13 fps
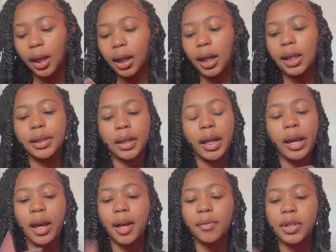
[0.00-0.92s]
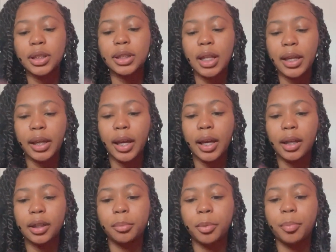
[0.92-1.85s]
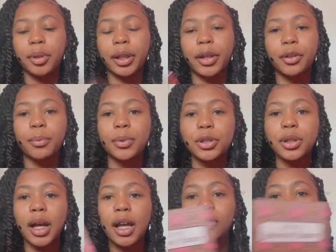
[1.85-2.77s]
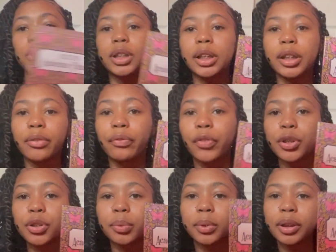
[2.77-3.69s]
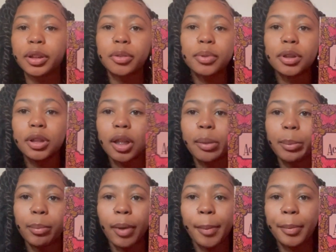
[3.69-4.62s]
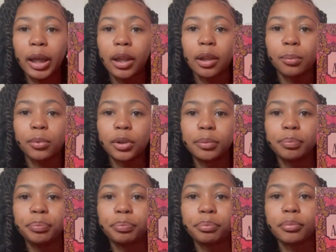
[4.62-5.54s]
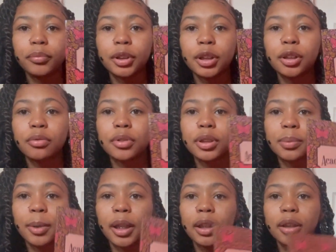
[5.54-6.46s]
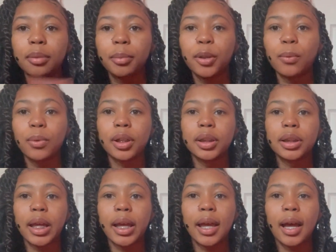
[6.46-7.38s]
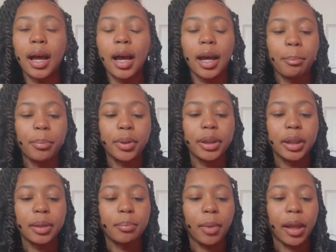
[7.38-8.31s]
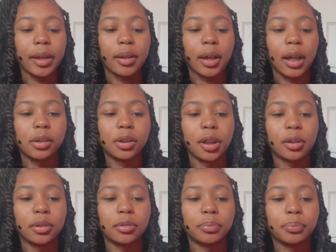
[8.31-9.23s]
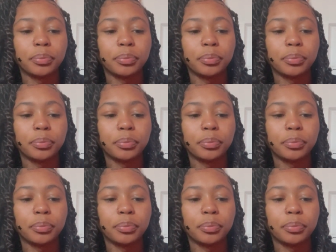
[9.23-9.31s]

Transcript: And then I have a second academic planner, which you guys will see the first one. This one's going to be my backup one. This one's probably gonna be the one that I put, like, I don't know.